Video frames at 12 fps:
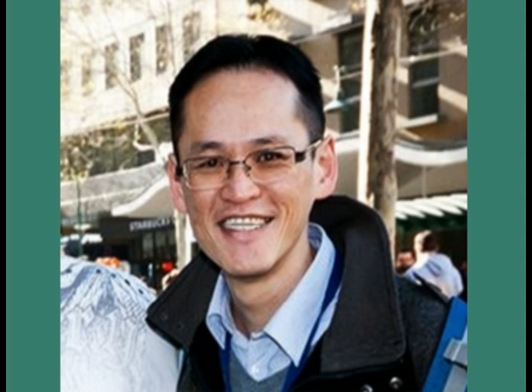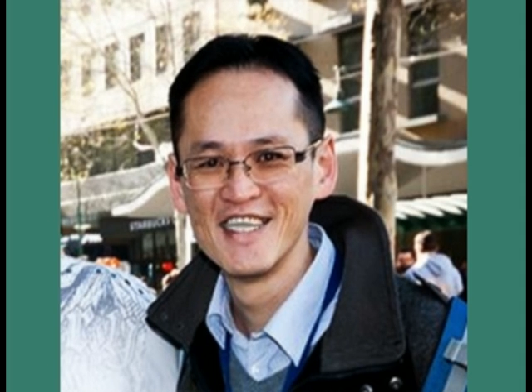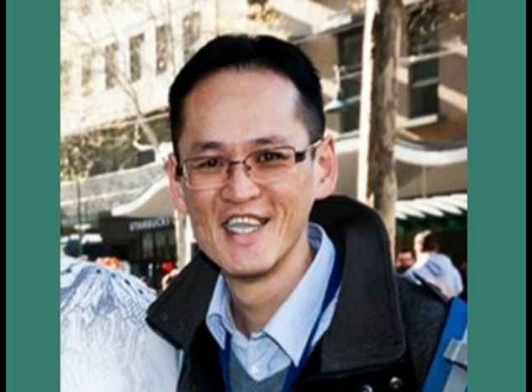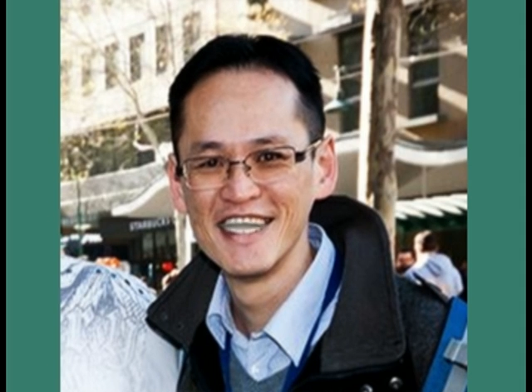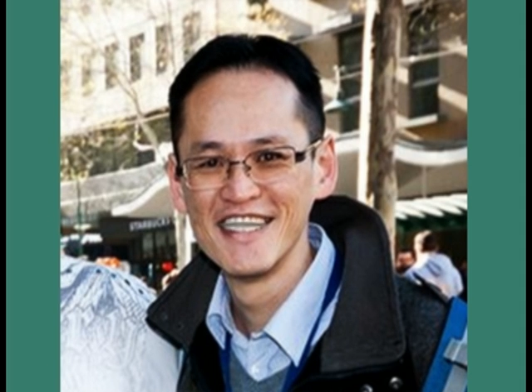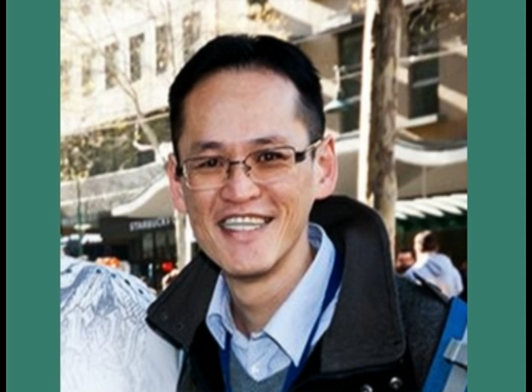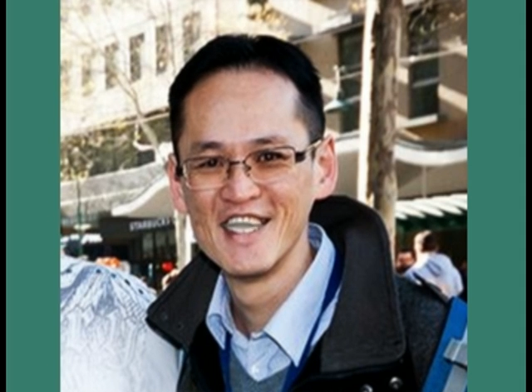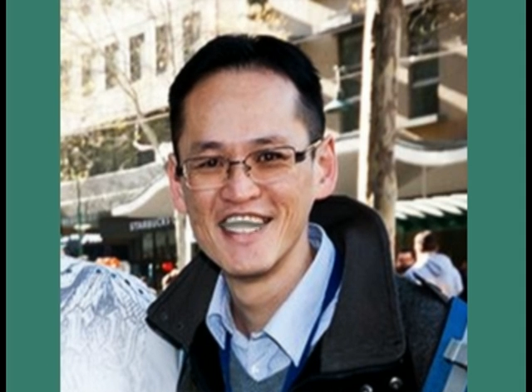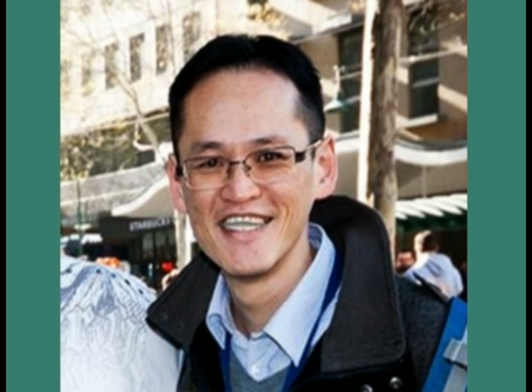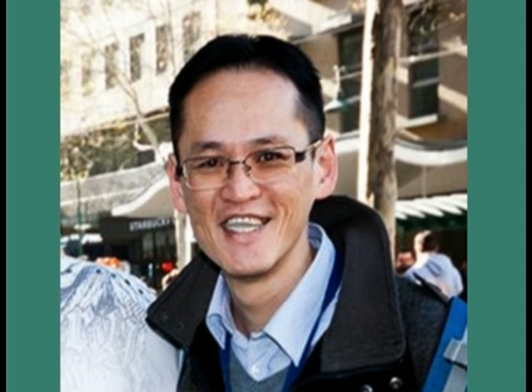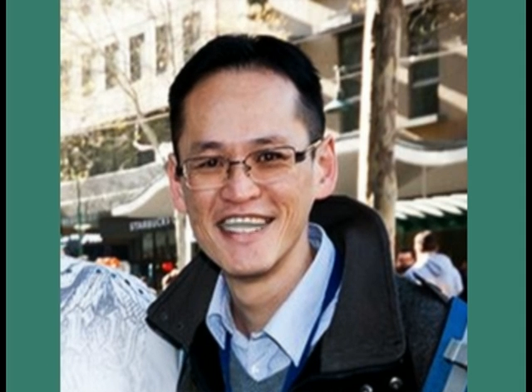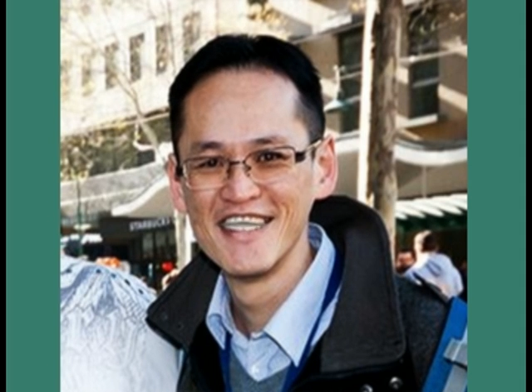like
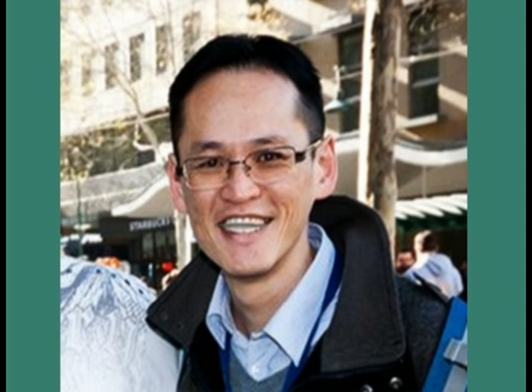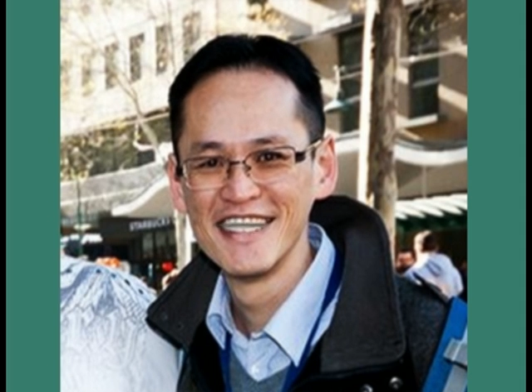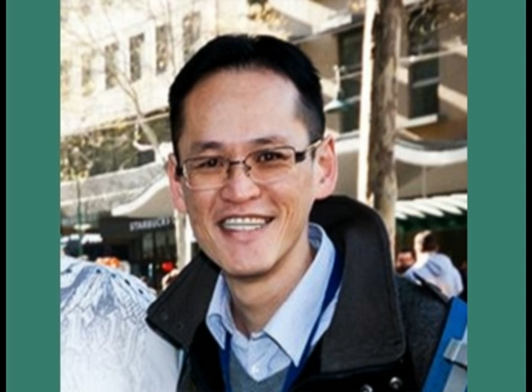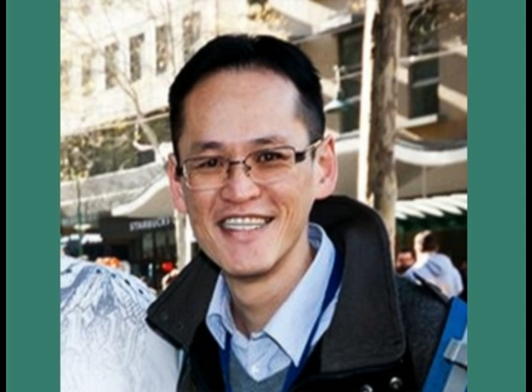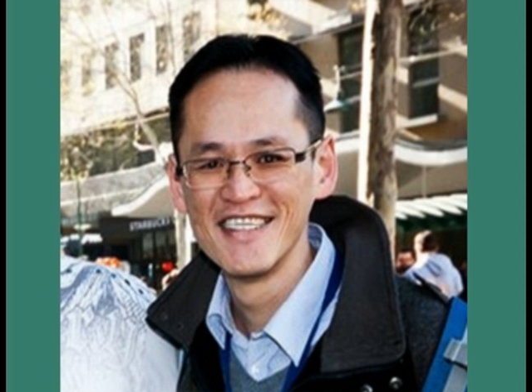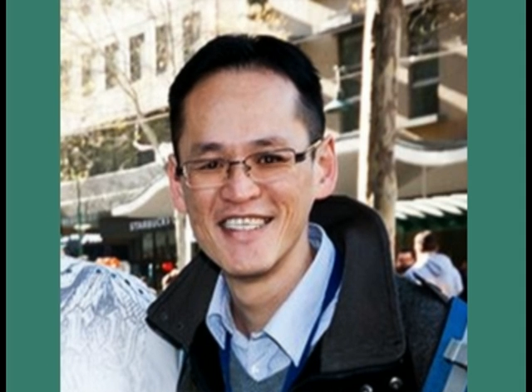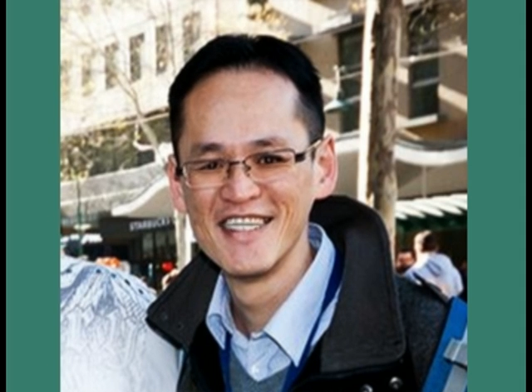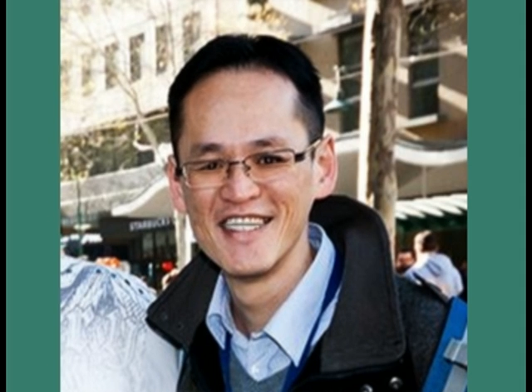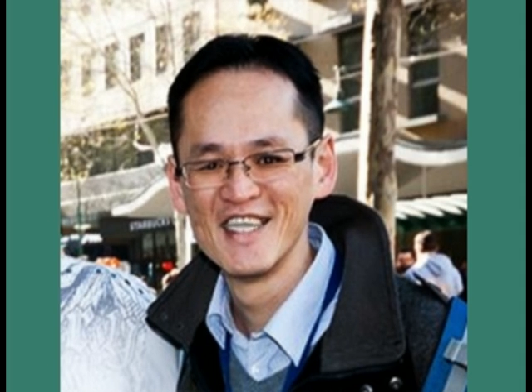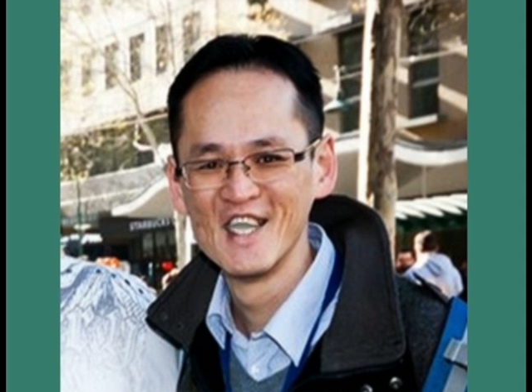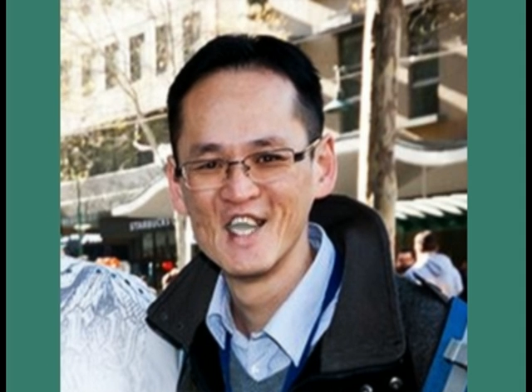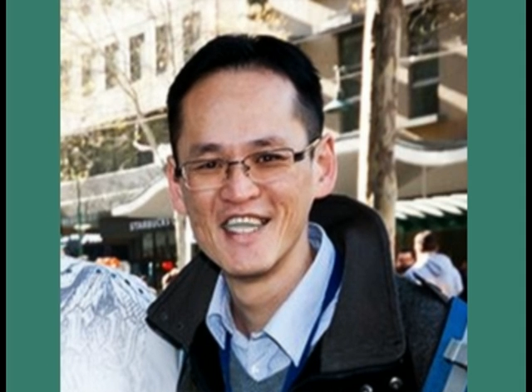everybody,
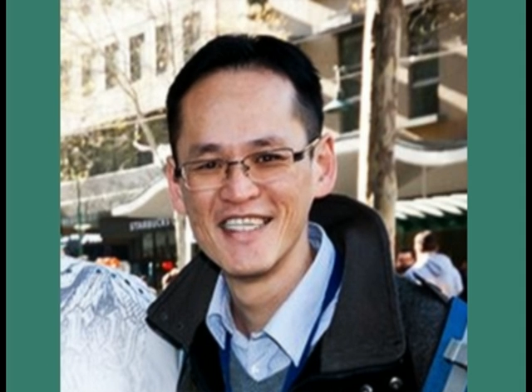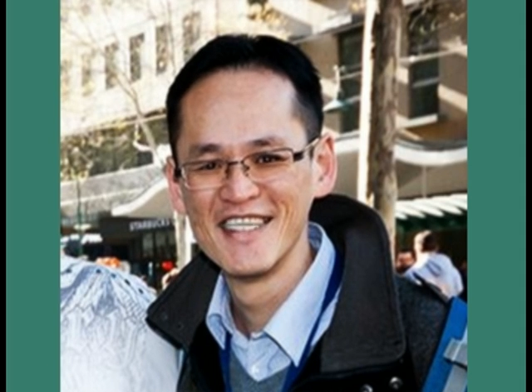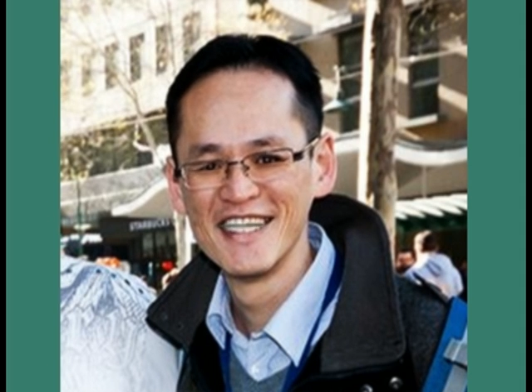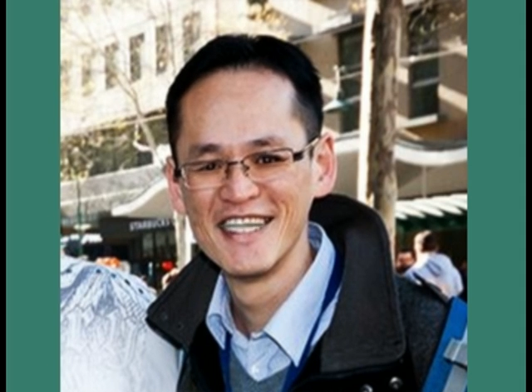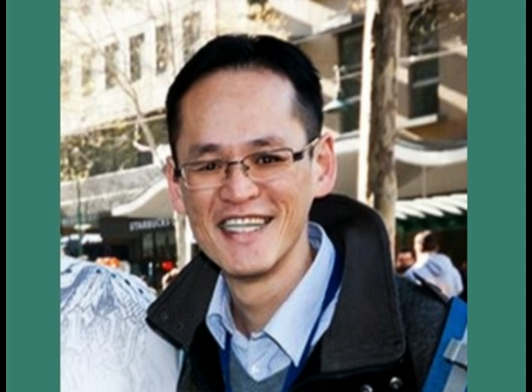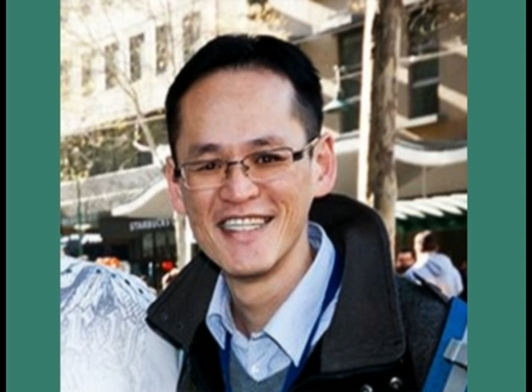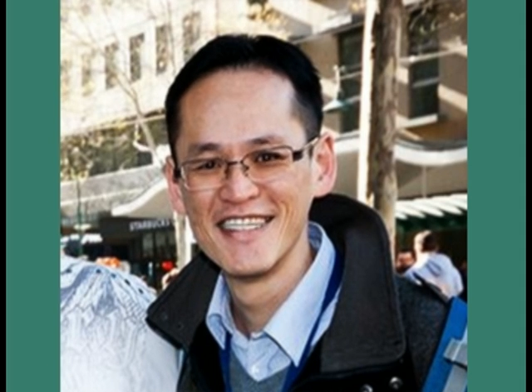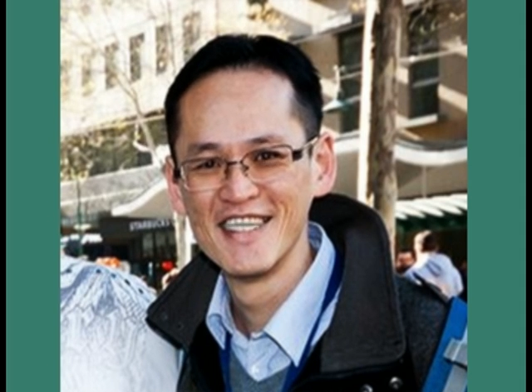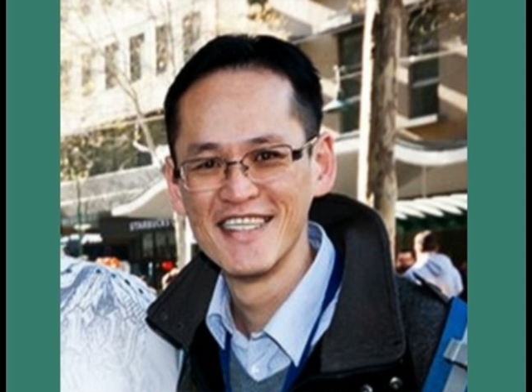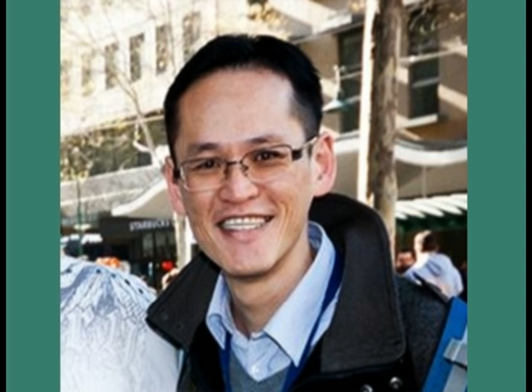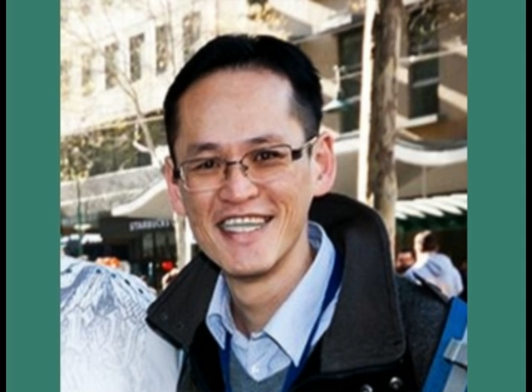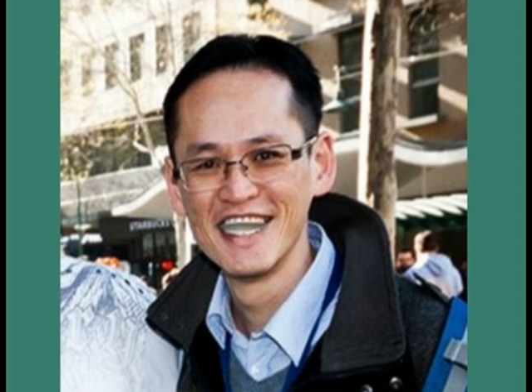in your
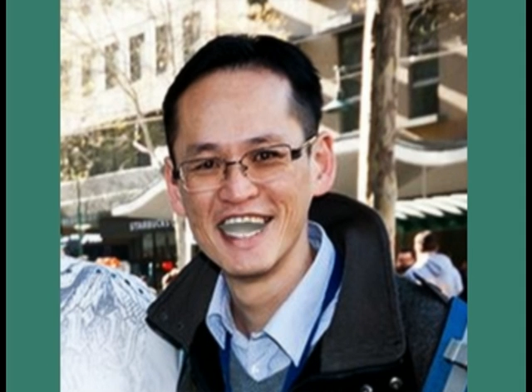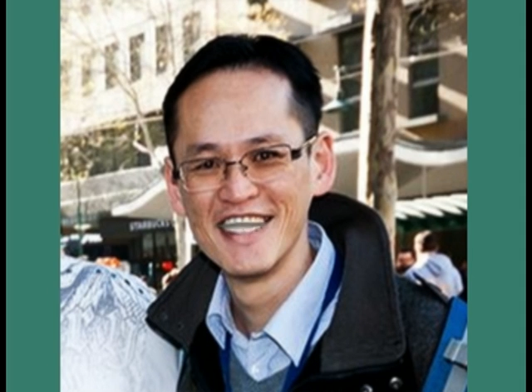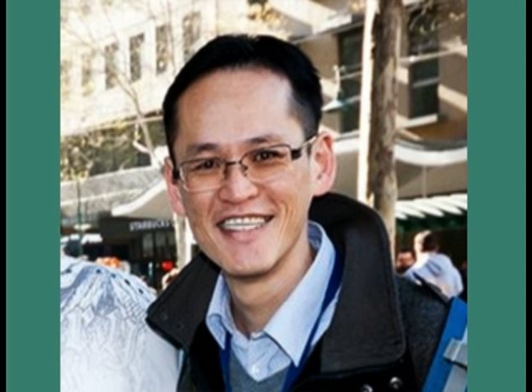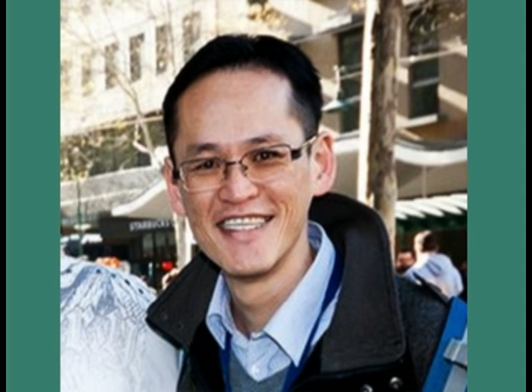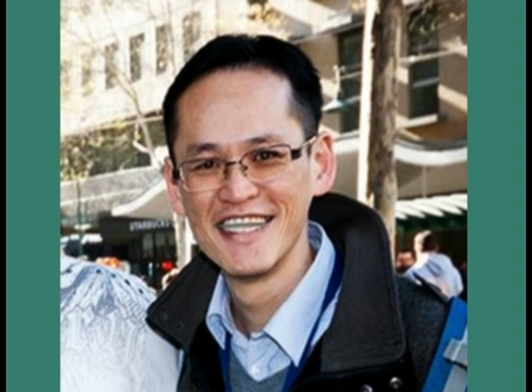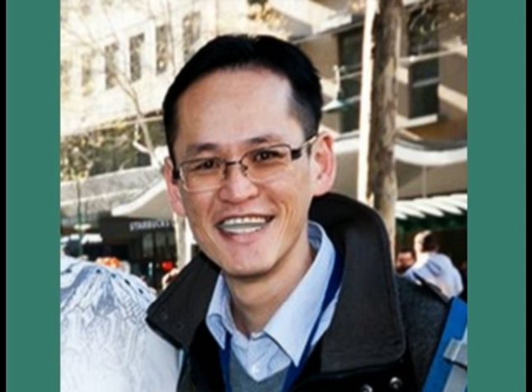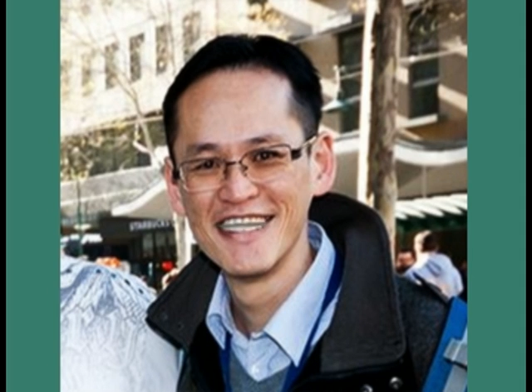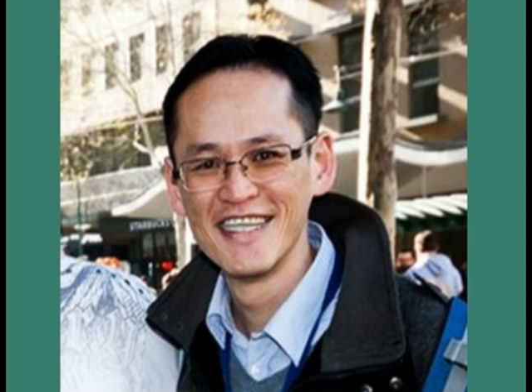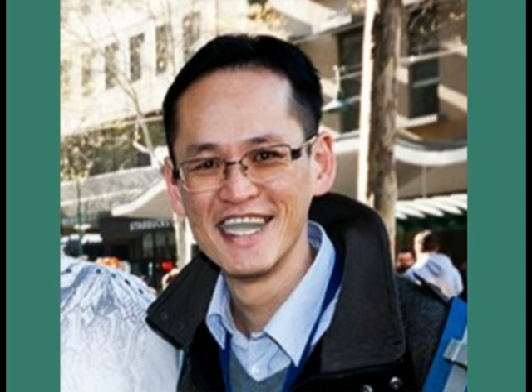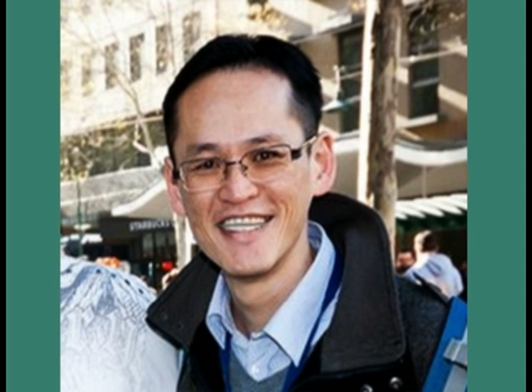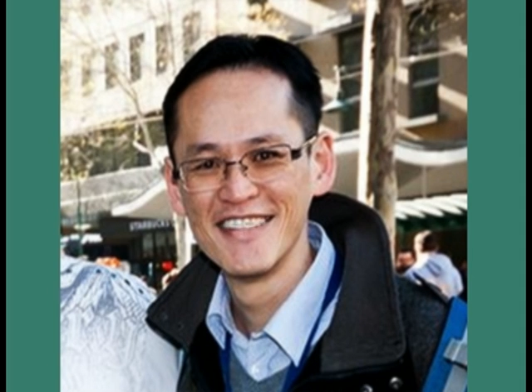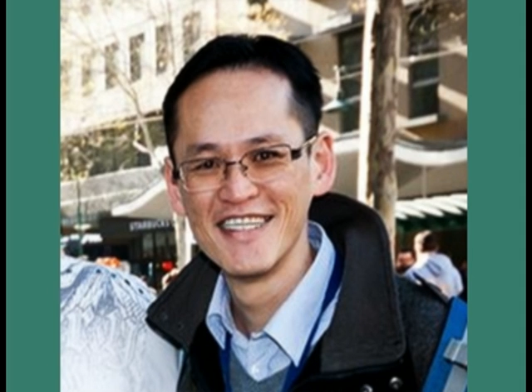page, on
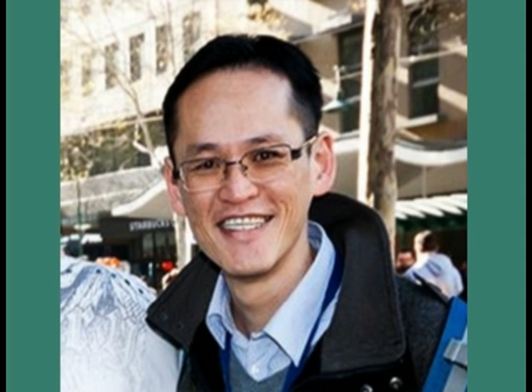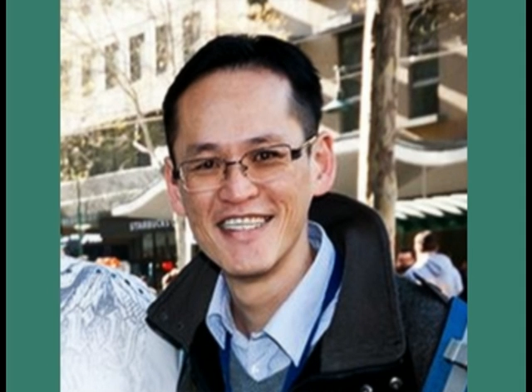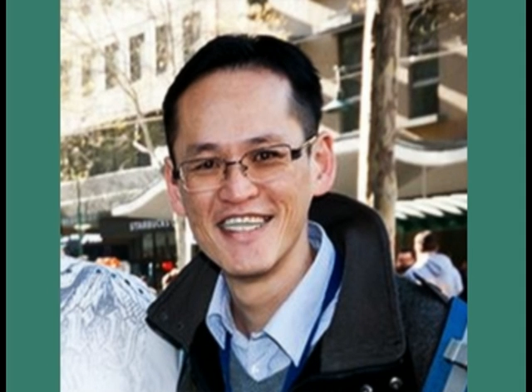Facebook,